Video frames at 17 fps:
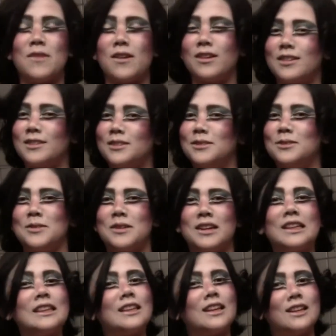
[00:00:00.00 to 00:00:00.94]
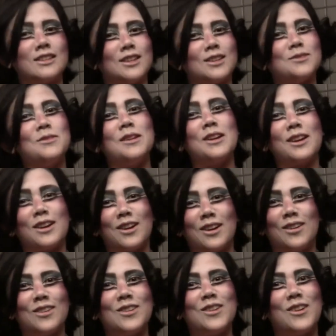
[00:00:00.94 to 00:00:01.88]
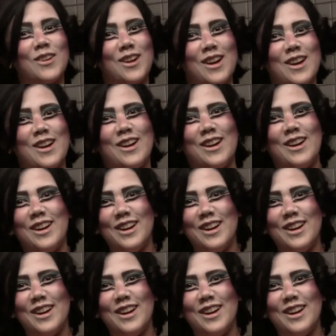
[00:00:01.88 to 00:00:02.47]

not gonna do anything, I just want to curl your hair.